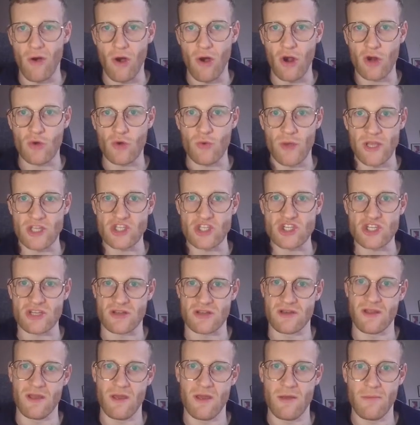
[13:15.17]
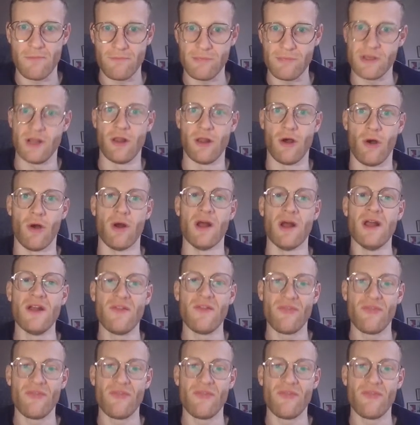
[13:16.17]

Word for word: or question below.